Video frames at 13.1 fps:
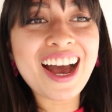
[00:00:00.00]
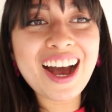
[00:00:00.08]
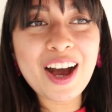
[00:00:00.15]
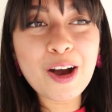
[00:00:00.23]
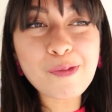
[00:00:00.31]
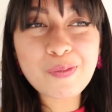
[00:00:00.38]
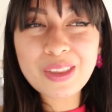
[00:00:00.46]

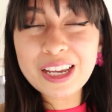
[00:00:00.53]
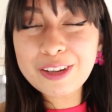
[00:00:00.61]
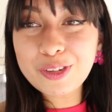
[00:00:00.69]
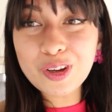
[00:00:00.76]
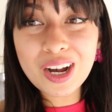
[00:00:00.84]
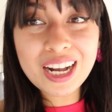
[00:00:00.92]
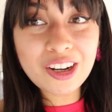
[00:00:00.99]

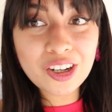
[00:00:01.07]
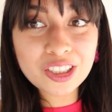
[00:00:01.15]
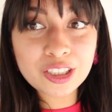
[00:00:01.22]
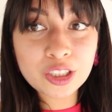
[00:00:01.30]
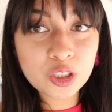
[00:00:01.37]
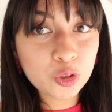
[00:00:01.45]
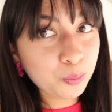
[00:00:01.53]
If you're
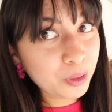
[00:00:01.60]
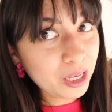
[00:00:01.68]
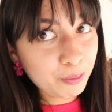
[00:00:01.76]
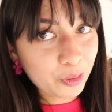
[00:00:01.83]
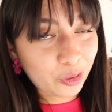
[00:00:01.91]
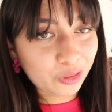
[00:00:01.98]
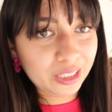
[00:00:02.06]
allergic to pea
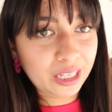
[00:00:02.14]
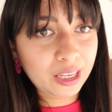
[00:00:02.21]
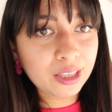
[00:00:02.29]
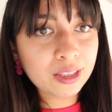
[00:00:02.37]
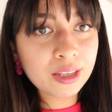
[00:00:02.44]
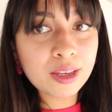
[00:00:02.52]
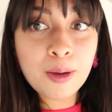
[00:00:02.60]

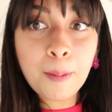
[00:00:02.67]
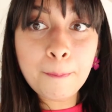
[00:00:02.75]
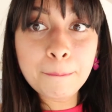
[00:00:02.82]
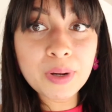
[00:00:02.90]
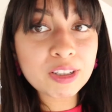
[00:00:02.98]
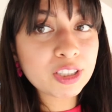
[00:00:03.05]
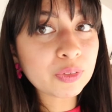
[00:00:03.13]
protein,
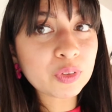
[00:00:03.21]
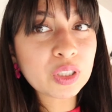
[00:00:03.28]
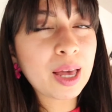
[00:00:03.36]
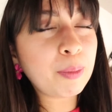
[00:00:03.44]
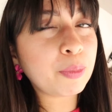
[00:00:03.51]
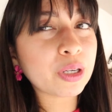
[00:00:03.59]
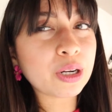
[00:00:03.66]
most of the
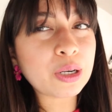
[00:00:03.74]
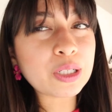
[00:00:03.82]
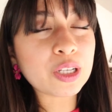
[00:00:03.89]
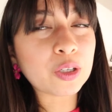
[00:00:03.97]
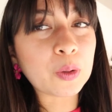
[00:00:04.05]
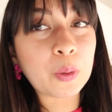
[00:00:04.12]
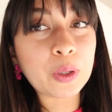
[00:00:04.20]

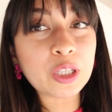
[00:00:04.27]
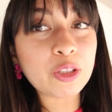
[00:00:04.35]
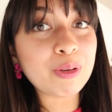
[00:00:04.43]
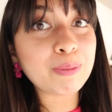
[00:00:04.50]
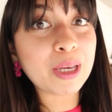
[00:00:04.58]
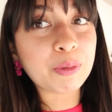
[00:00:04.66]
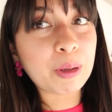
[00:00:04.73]
hamburgers are going to
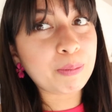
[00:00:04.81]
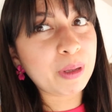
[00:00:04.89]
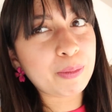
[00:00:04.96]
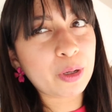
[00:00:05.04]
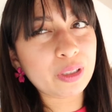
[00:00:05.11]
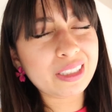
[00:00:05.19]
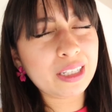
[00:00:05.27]
be made with pea
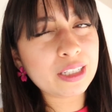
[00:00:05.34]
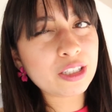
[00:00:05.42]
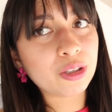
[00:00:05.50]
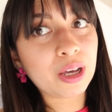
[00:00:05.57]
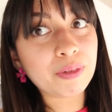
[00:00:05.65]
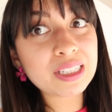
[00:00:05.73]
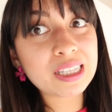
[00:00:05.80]
protein,
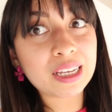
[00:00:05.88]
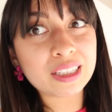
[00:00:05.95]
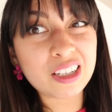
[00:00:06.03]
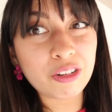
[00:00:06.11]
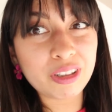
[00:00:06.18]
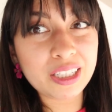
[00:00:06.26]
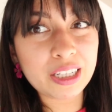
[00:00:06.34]
so that was like
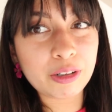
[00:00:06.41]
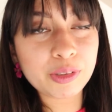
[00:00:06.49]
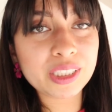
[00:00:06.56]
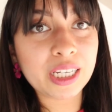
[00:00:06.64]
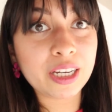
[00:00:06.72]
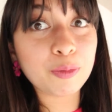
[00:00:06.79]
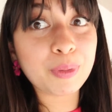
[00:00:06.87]
the only
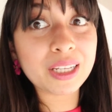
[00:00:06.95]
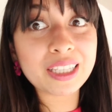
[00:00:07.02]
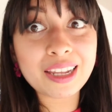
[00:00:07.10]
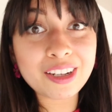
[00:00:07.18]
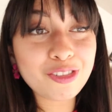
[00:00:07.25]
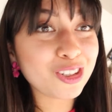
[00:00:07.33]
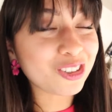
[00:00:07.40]
downside. But
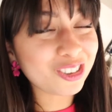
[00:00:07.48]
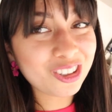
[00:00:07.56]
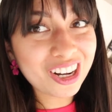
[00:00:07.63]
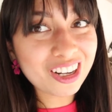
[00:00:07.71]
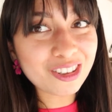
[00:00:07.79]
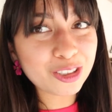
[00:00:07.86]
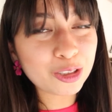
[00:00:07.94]
then if you're
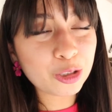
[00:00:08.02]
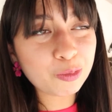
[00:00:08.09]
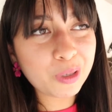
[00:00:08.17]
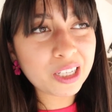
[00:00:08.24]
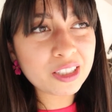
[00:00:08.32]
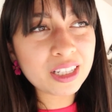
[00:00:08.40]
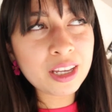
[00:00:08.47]
not allergic to
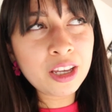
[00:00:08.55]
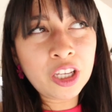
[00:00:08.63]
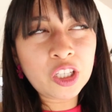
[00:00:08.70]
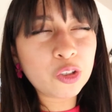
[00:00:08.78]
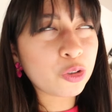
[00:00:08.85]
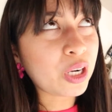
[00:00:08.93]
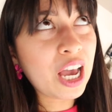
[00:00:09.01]
peas,
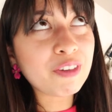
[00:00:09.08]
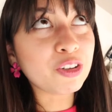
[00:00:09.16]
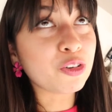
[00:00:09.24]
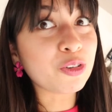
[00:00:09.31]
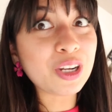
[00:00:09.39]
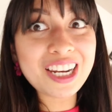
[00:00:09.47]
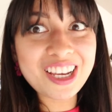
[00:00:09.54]
you're gonna have a
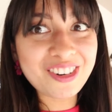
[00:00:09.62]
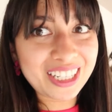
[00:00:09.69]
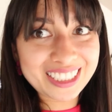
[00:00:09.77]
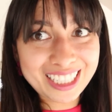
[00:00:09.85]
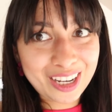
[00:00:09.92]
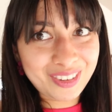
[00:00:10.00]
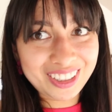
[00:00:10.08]
really
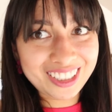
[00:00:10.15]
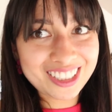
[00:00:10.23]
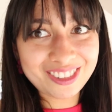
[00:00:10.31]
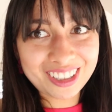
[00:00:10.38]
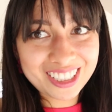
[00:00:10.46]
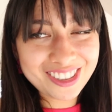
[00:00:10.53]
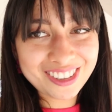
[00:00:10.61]
great time in
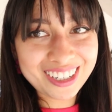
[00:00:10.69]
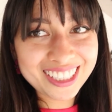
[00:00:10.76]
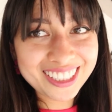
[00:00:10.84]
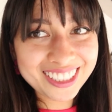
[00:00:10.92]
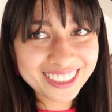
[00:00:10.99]
this restaurant.